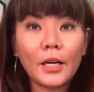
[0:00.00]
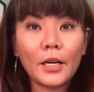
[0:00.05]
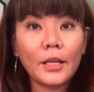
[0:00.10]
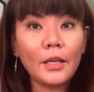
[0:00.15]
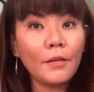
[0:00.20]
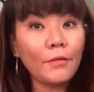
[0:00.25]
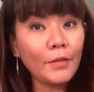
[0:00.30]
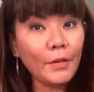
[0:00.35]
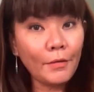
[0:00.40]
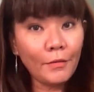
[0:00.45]

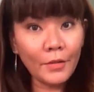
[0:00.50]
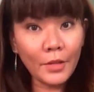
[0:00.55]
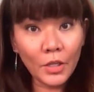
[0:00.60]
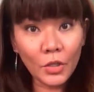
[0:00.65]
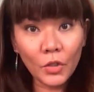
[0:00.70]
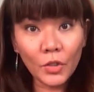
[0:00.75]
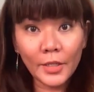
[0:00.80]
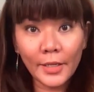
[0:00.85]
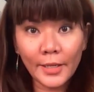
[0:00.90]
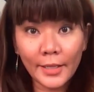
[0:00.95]
if they
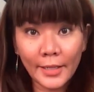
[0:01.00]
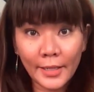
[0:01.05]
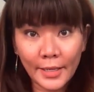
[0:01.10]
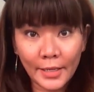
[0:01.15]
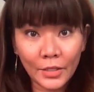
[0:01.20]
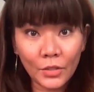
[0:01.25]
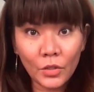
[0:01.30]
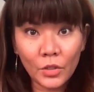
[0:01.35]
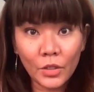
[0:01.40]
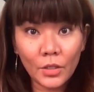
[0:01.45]
finish their
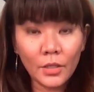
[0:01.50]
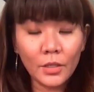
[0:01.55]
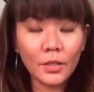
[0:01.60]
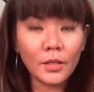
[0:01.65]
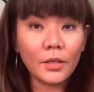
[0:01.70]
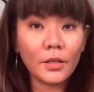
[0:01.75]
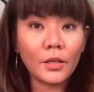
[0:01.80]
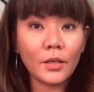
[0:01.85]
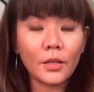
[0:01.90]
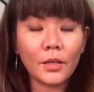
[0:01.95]
lunch
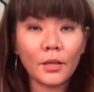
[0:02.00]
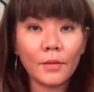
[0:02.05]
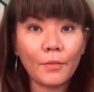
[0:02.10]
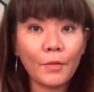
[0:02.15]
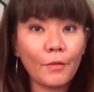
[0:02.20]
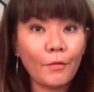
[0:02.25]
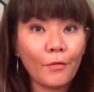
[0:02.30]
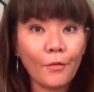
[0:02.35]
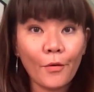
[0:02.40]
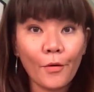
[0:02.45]

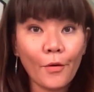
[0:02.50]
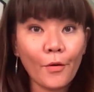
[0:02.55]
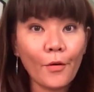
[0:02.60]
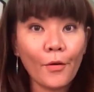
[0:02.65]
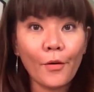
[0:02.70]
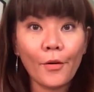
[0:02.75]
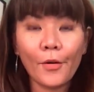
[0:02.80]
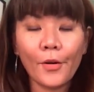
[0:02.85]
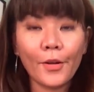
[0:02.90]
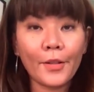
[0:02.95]

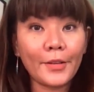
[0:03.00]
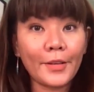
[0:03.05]
before